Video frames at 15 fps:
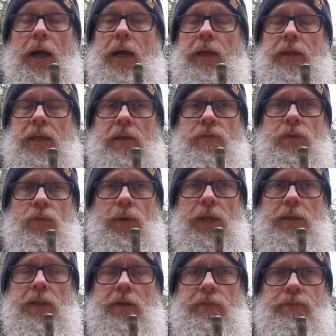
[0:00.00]
I give the
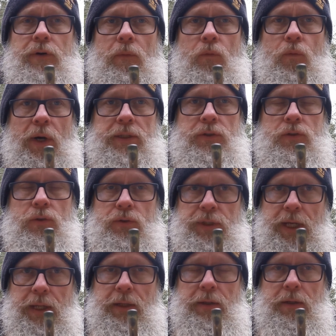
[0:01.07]
rating from 1 to
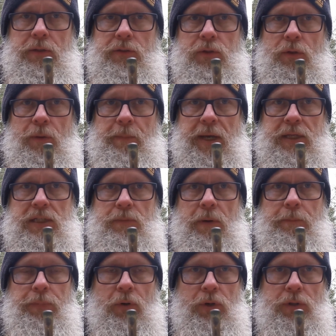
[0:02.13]
10, so the
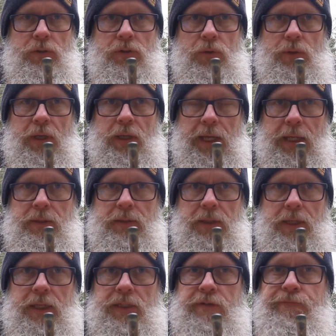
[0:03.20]
maximum point you can get
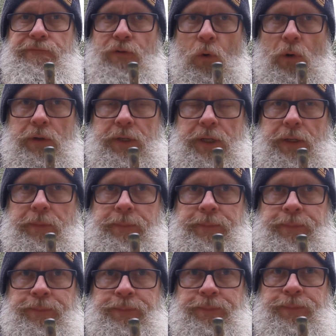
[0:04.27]
is 40,
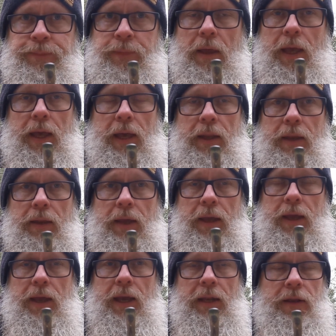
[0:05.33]
and
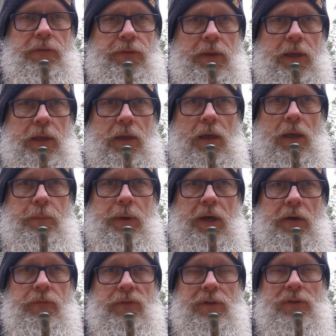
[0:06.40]
anything
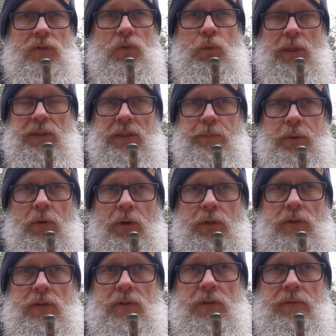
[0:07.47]
above 20
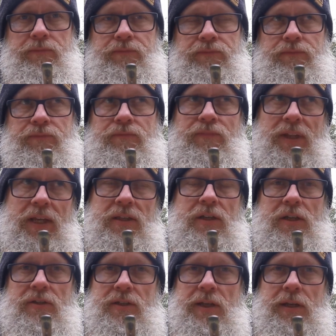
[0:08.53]
points
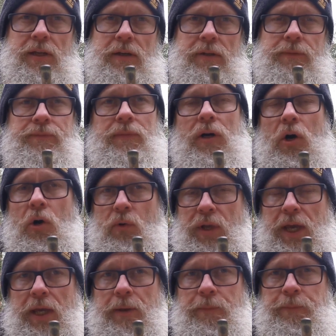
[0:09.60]
is considered
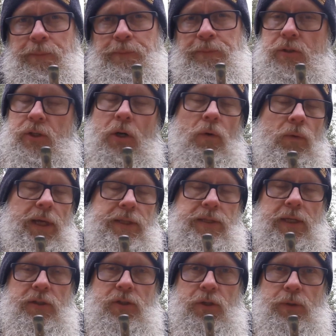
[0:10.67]
okay. So
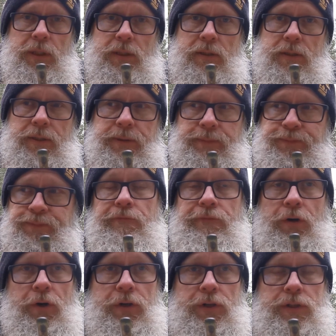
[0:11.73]
let's get to it.
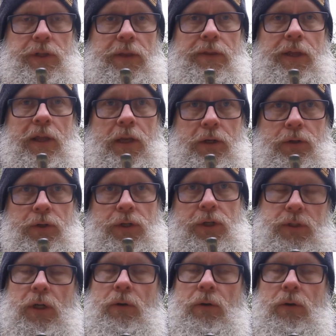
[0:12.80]
First, the look.